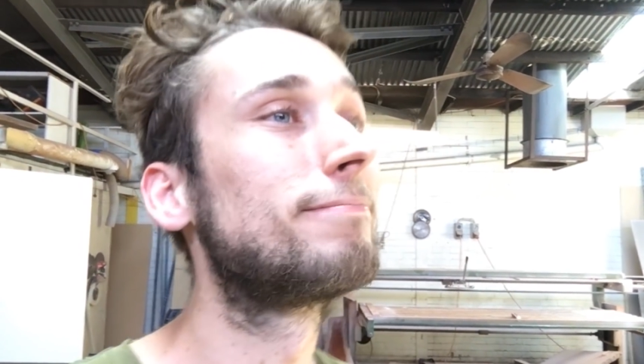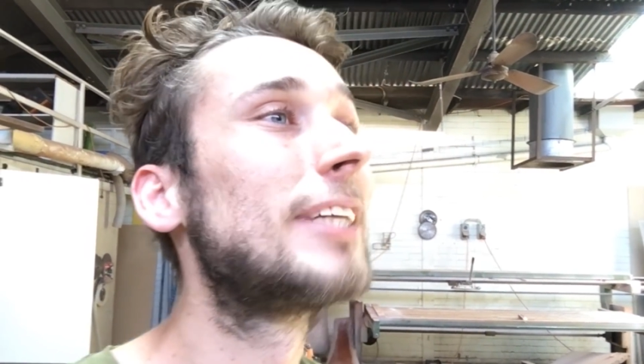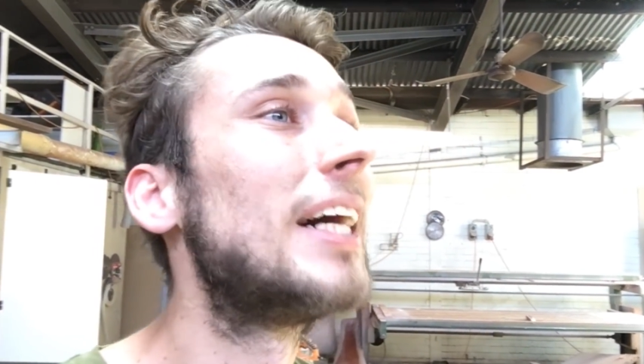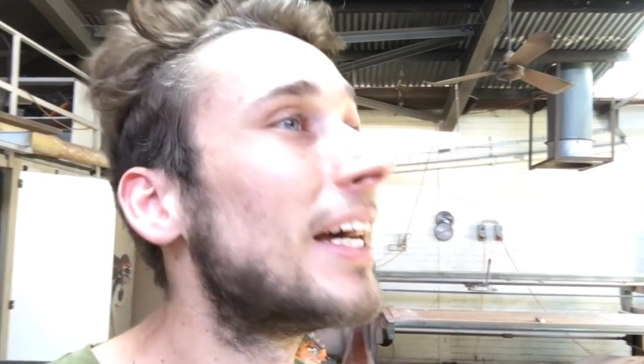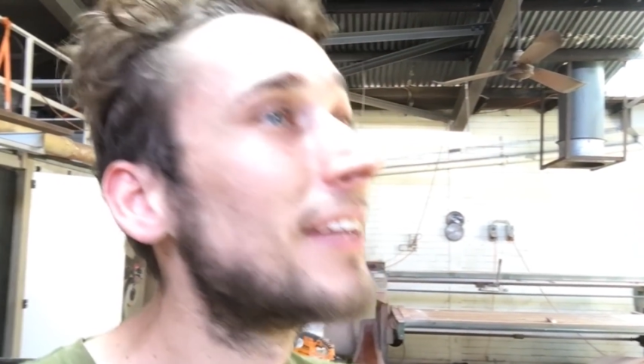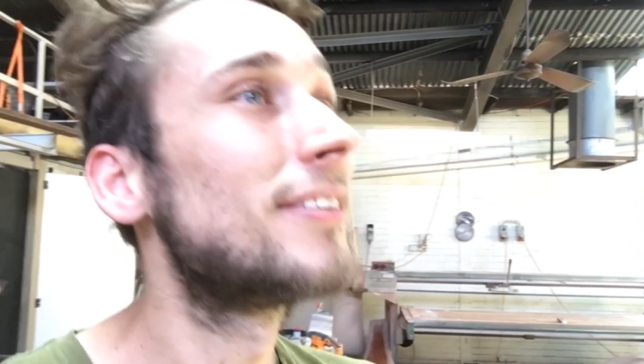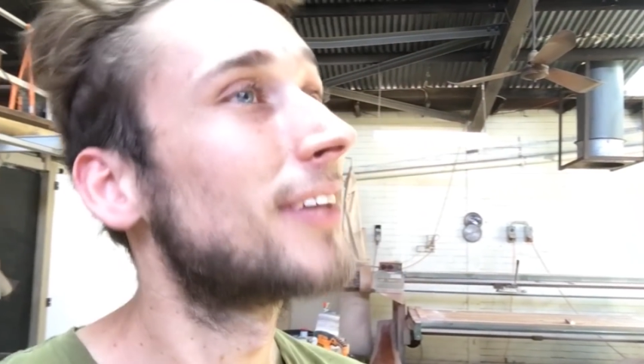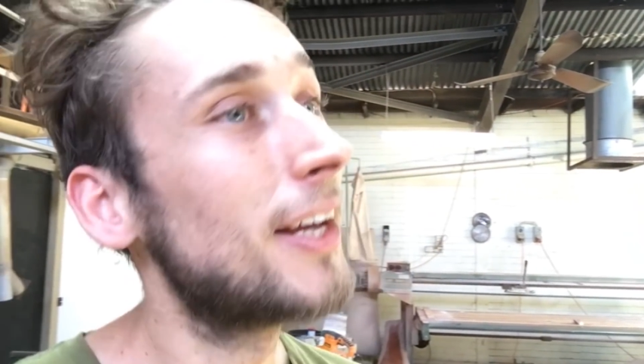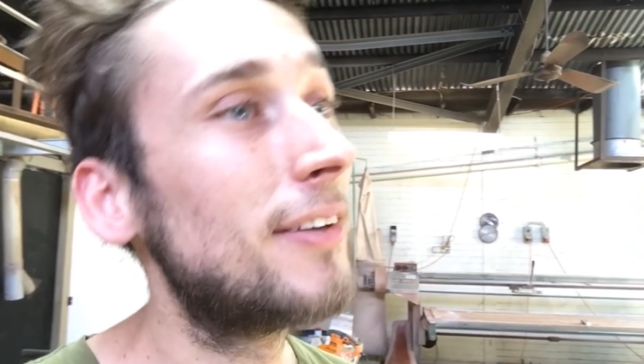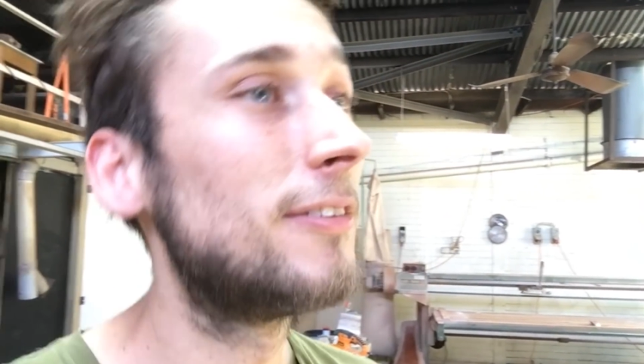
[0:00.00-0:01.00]
kind of
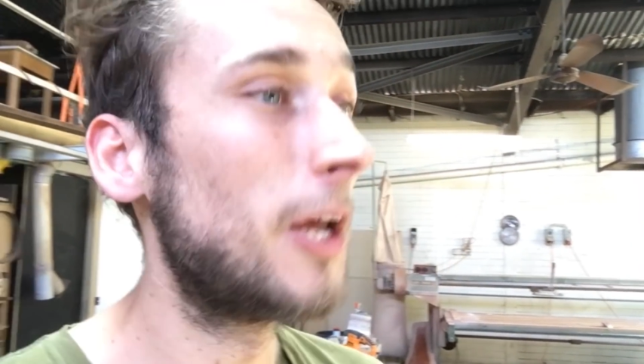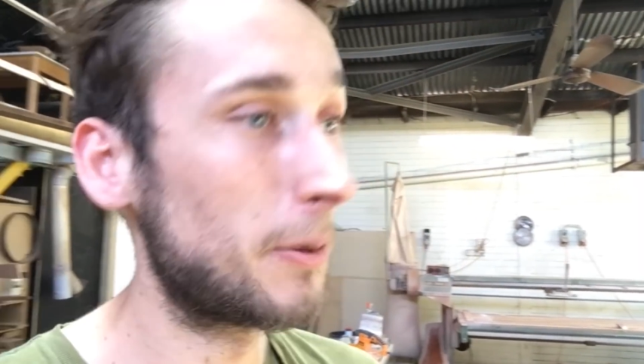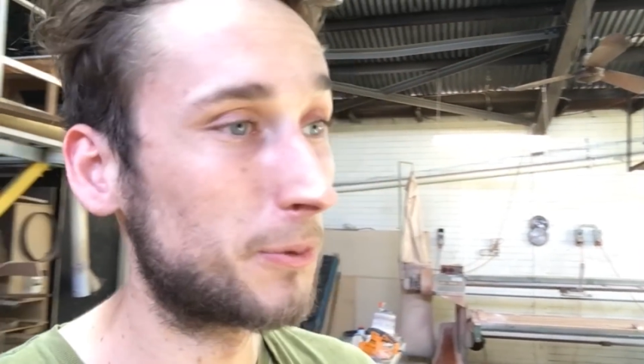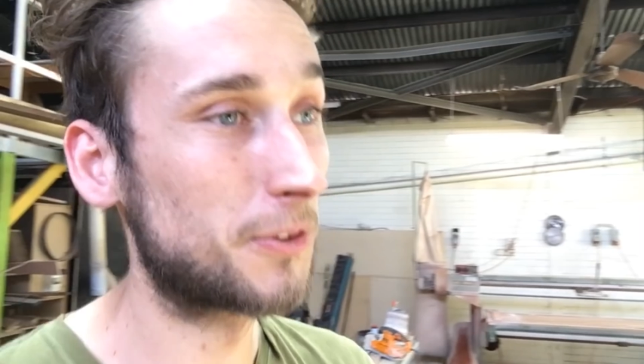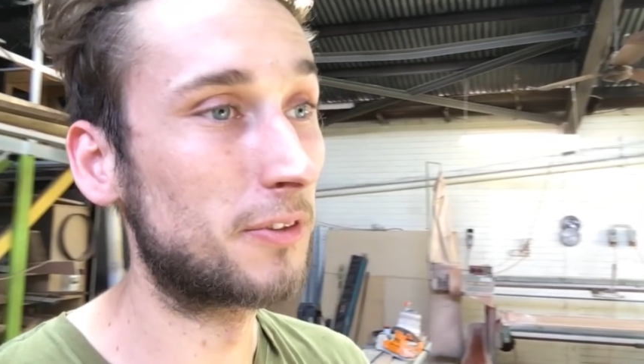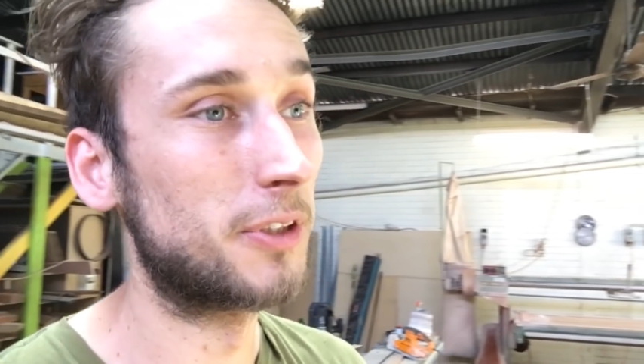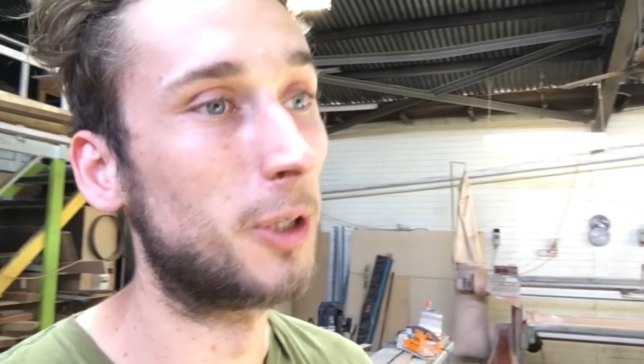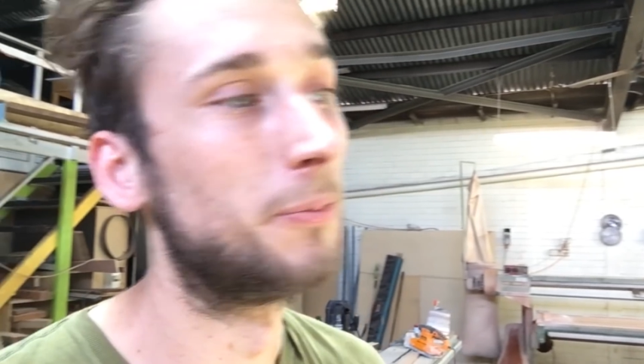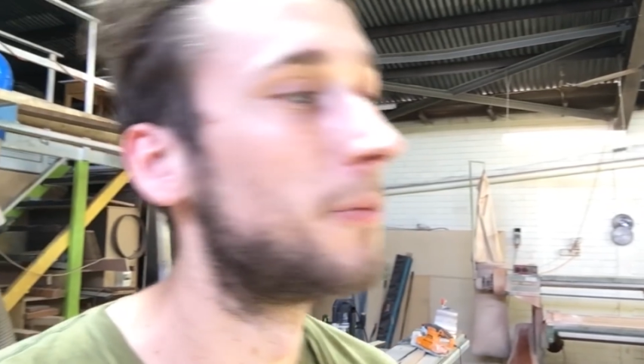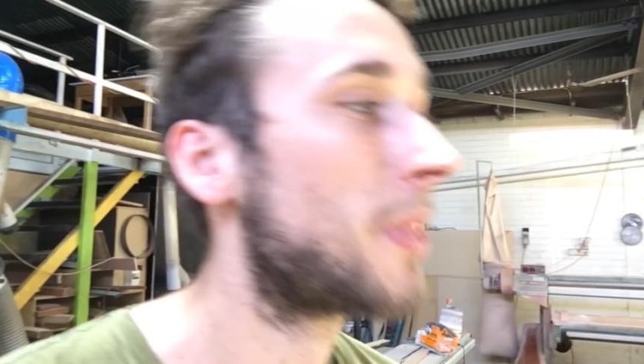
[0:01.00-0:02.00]
said it was
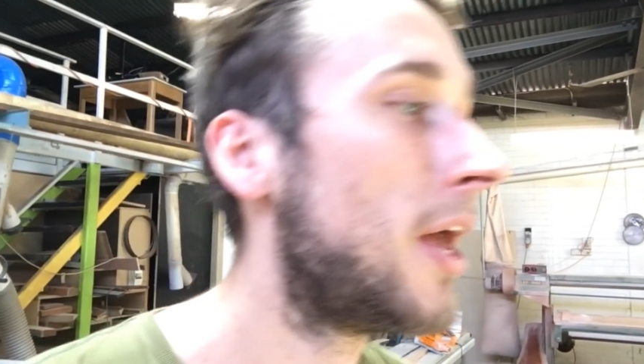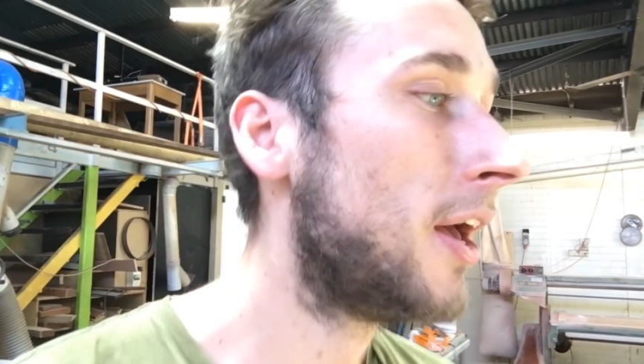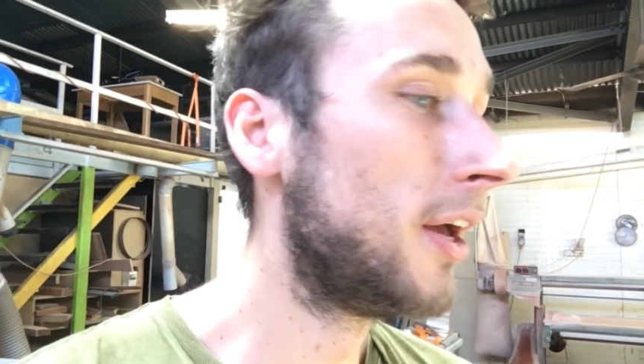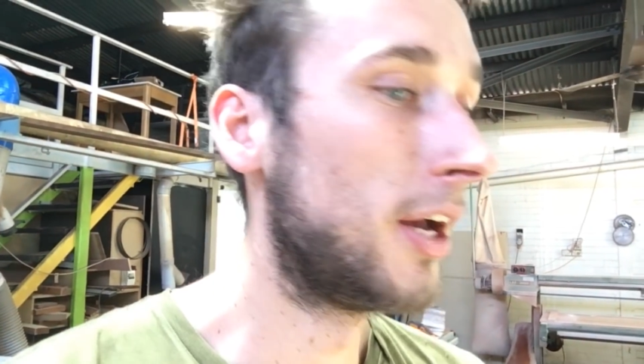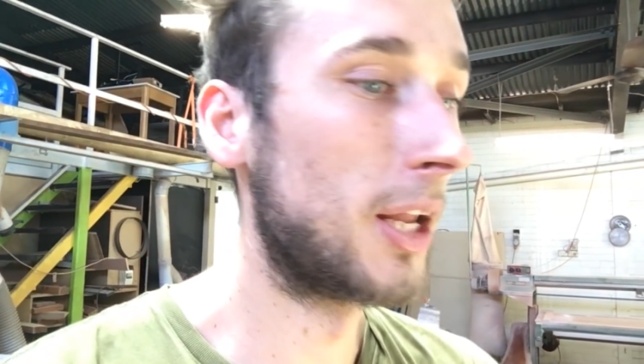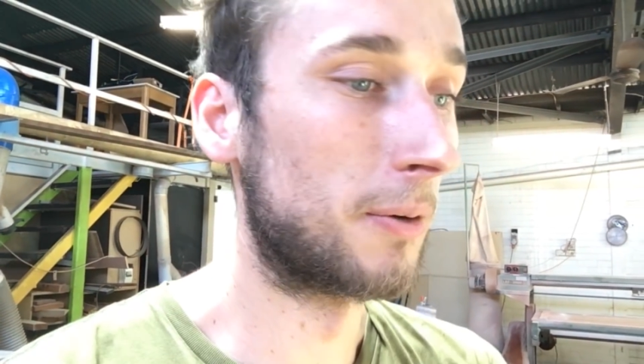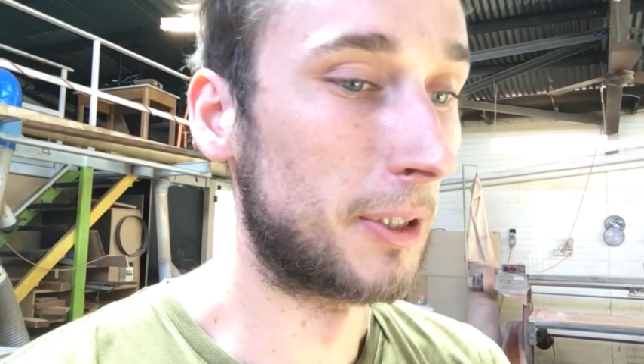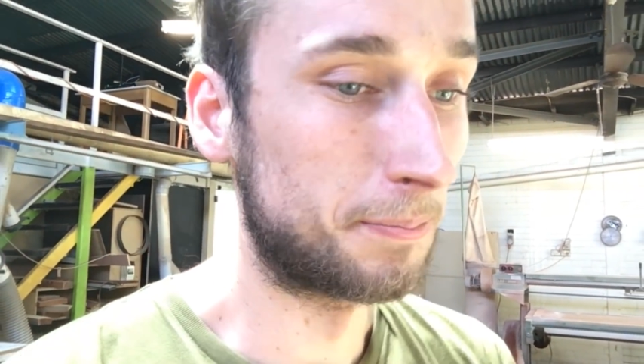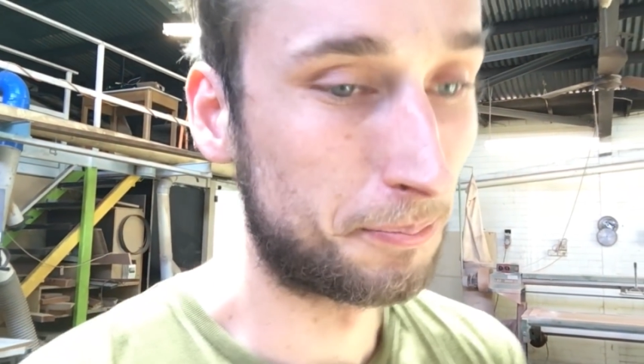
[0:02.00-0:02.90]
confirmed. Anyway,